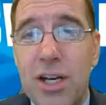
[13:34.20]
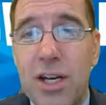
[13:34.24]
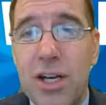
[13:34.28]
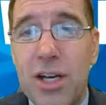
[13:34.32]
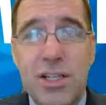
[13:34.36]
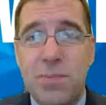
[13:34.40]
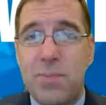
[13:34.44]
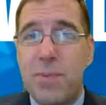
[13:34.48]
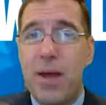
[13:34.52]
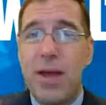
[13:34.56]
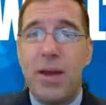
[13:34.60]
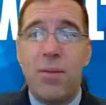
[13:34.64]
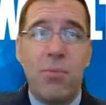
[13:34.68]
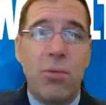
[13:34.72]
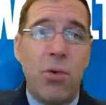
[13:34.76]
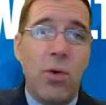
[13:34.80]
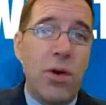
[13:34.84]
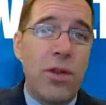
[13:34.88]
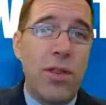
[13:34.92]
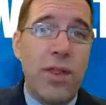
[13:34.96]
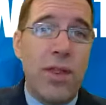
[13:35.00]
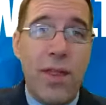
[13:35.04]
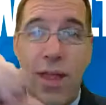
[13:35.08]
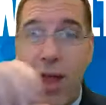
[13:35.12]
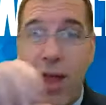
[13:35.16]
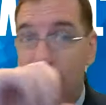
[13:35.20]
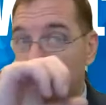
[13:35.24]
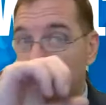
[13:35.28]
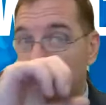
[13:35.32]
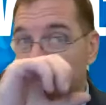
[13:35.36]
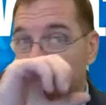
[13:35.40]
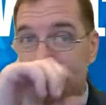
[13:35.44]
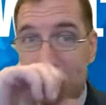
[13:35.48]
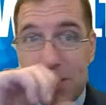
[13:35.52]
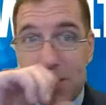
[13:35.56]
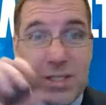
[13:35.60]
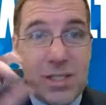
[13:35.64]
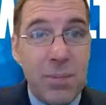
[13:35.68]
to spend more than that
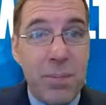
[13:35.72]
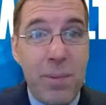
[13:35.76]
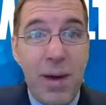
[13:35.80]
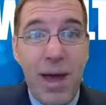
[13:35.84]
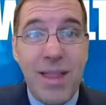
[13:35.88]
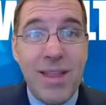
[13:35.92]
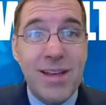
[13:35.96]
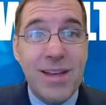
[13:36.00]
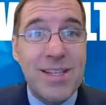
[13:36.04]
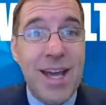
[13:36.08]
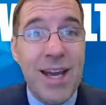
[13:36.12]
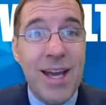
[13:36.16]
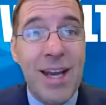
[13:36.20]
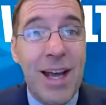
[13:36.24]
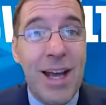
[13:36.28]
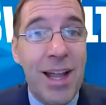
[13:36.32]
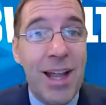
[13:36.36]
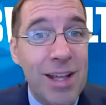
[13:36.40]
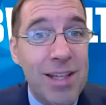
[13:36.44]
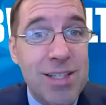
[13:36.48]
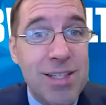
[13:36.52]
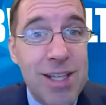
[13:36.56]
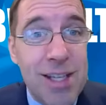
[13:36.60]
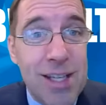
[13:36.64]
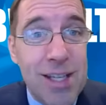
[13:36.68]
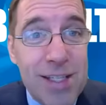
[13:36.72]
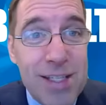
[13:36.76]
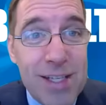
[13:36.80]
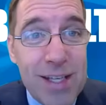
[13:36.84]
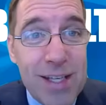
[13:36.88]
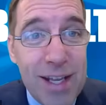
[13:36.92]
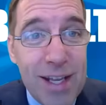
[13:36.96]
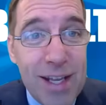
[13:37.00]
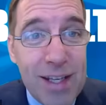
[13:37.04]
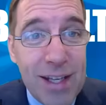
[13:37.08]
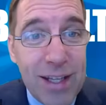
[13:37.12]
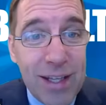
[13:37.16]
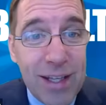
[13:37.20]
just to buy the technology that you
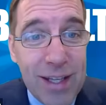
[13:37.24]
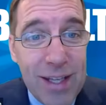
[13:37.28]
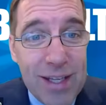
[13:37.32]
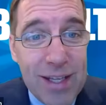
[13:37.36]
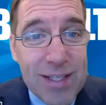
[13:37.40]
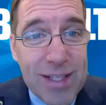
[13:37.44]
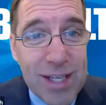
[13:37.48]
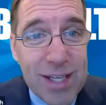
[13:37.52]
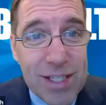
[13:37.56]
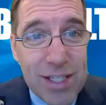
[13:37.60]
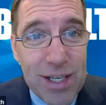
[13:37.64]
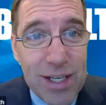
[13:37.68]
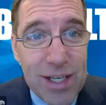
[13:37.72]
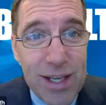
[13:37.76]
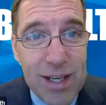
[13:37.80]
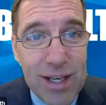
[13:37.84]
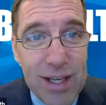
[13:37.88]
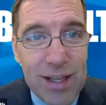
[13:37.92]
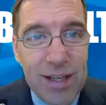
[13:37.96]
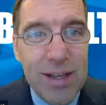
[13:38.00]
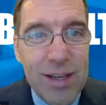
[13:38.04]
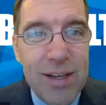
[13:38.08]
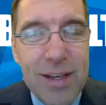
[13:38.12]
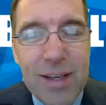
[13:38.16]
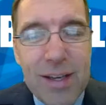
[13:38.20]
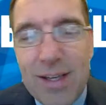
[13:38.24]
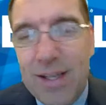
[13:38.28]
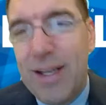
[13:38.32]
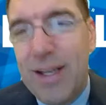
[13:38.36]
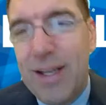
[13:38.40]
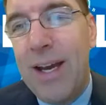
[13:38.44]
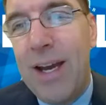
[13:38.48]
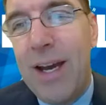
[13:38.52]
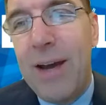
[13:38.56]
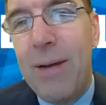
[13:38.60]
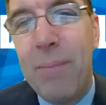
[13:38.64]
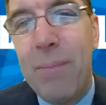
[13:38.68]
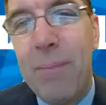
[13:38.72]
need and the leads that you need.
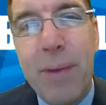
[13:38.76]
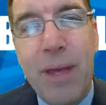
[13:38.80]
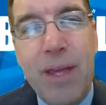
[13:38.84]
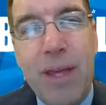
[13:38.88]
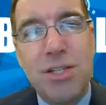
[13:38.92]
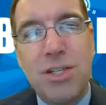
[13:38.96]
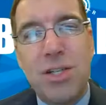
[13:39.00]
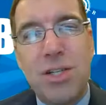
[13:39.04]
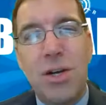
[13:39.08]
Um, because